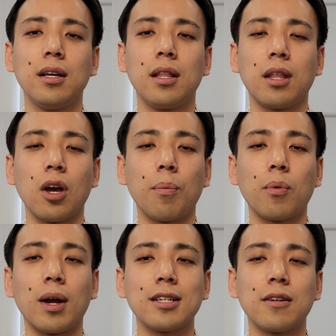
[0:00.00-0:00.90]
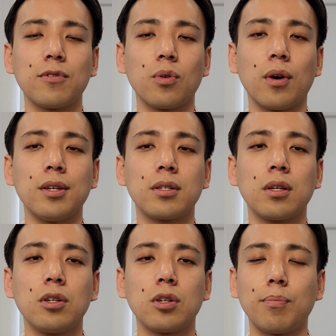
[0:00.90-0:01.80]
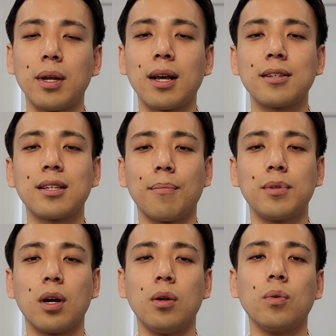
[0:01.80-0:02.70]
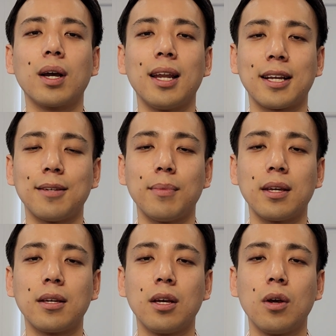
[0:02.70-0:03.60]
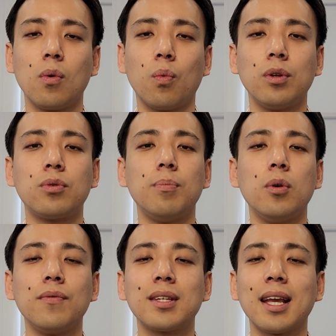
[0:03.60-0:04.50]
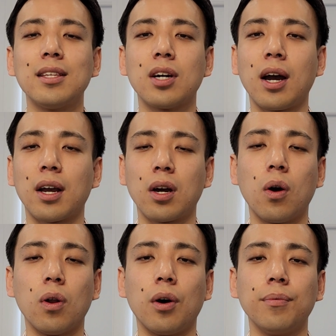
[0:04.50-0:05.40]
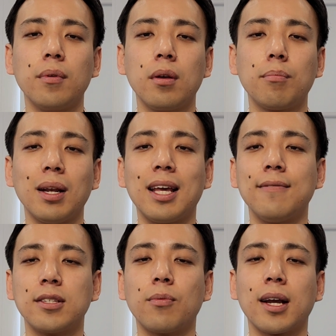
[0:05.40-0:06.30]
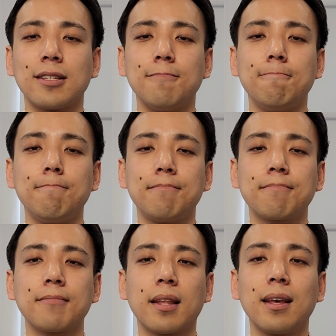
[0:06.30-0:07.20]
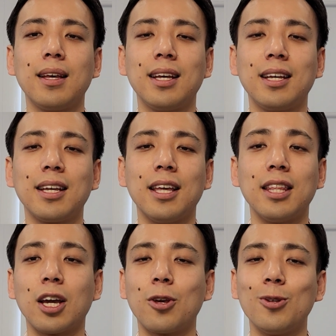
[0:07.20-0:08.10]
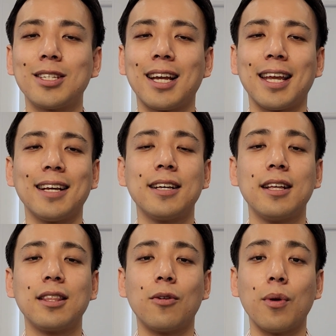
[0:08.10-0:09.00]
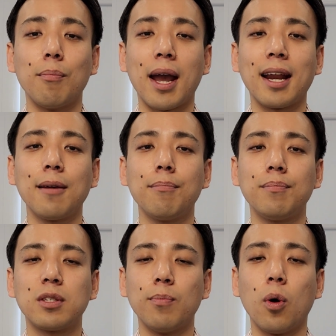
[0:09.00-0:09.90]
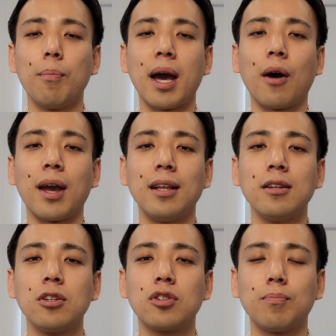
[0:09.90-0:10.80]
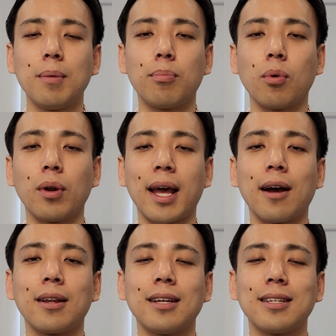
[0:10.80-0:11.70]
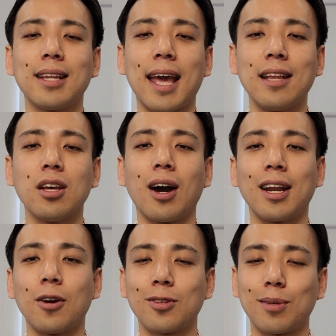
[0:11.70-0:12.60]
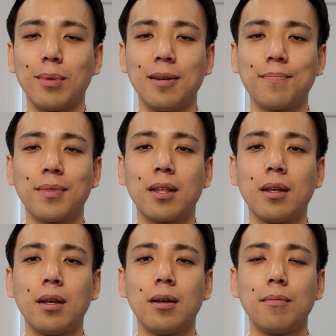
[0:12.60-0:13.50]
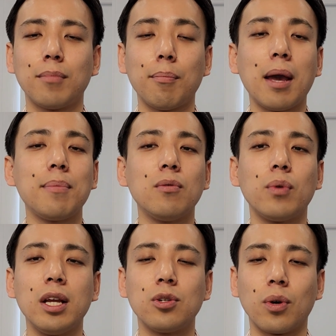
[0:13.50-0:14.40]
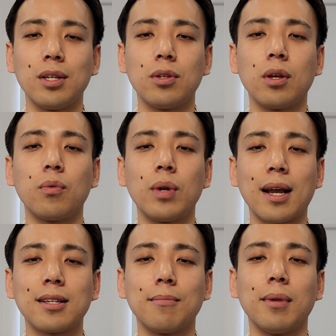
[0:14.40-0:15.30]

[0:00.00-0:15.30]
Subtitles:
the operation of choice should be a subtotal colectomy, which removes the entire colon but leaves the rectum. In the acute setting, The remaining small bowel end should be brought out as an end ileostomy, but may be rejoined to the rectum